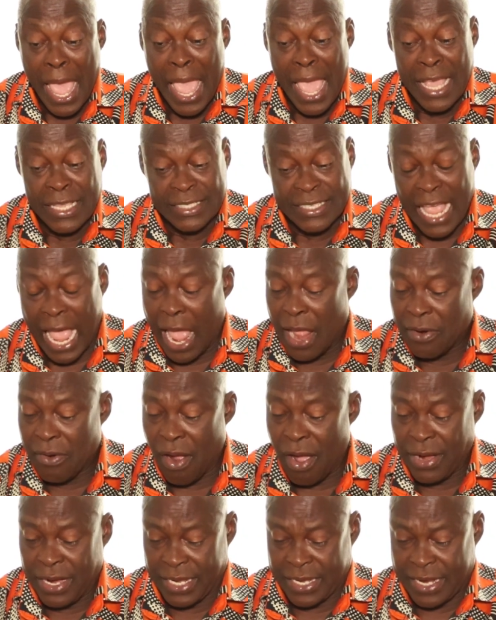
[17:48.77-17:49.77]
It's
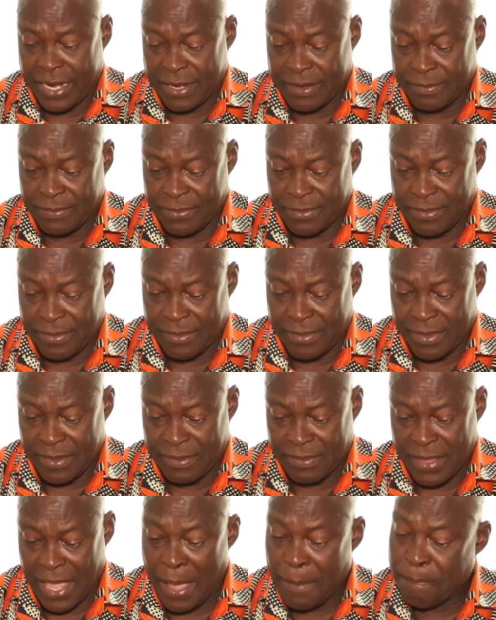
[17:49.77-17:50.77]
ironic
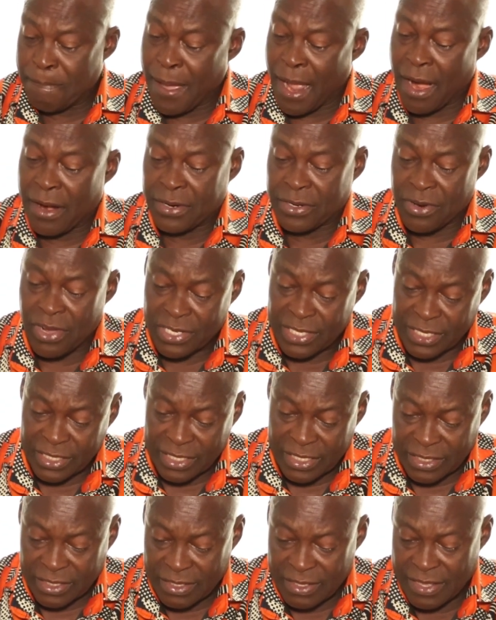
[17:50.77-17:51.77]
and
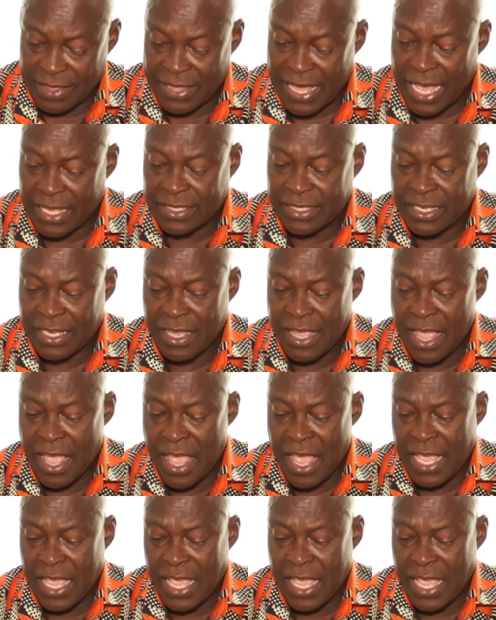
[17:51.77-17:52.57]
paradoxical that,